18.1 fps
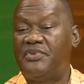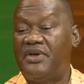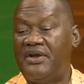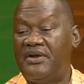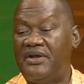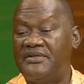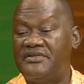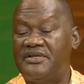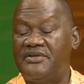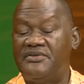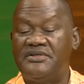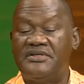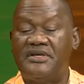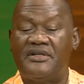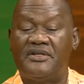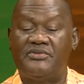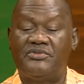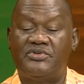parents and you
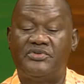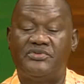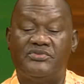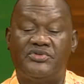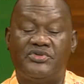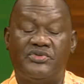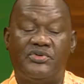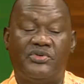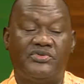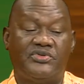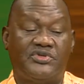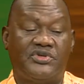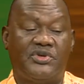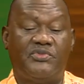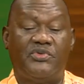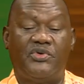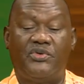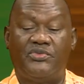tell them to, to go to
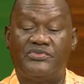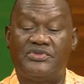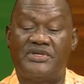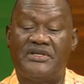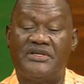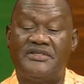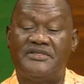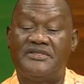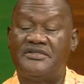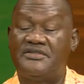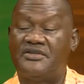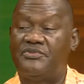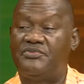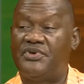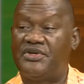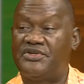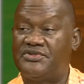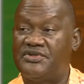some homes and they see some
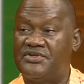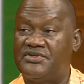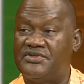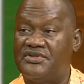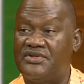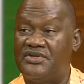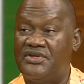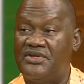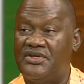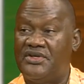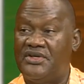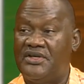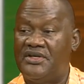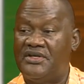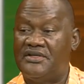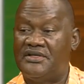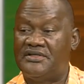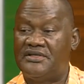pictures,
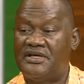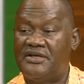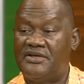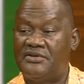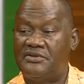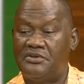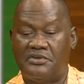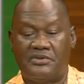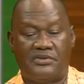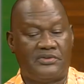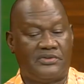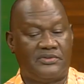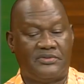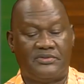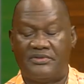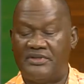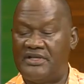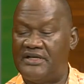they tell you, no, no,
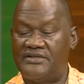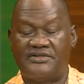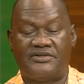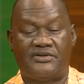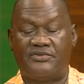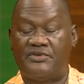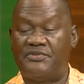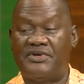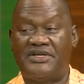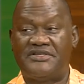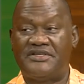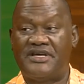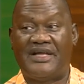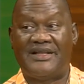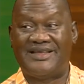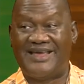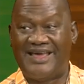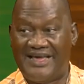no, that's not what my
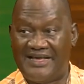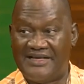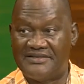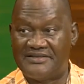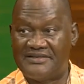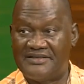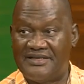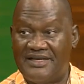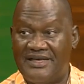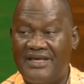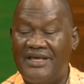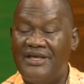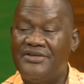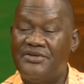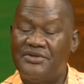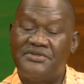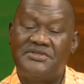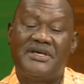child has.
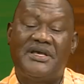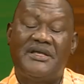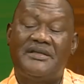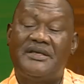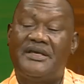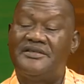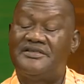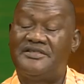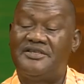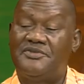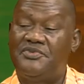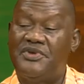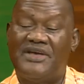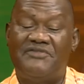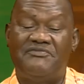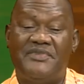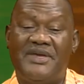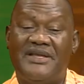Your child has CP.
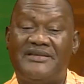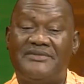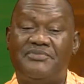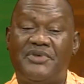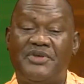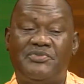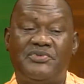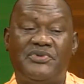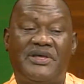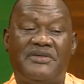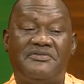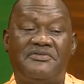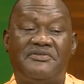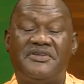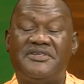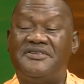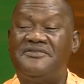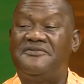I've met people at
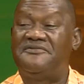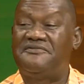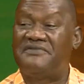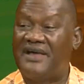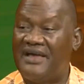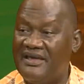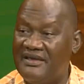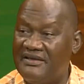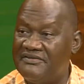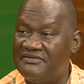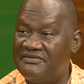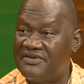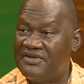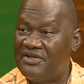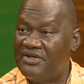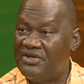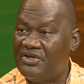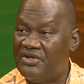35
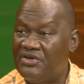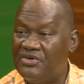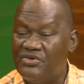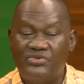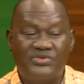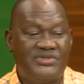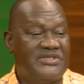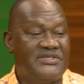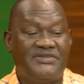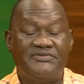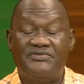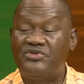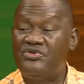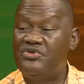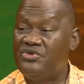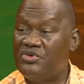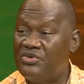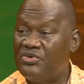who didn't
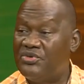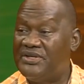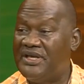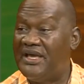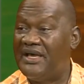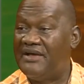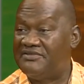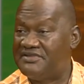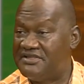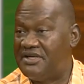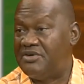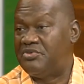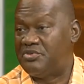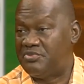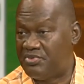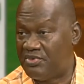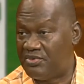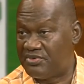even know they have
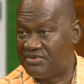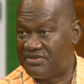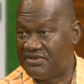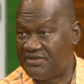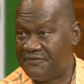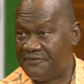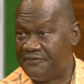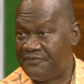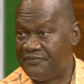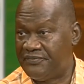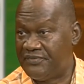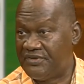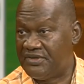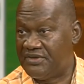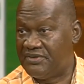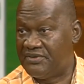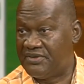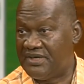cerebral palsy,
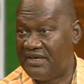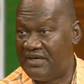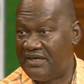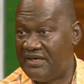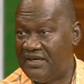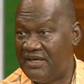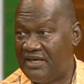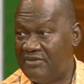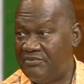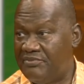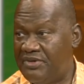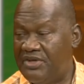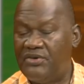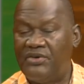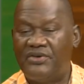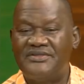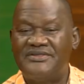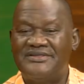okay?
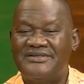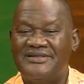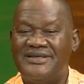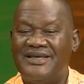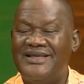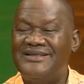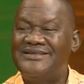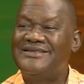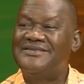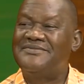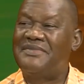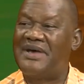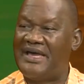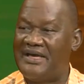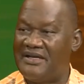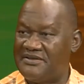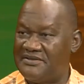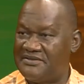Because it is
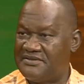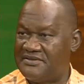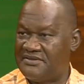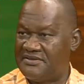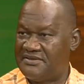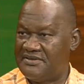mild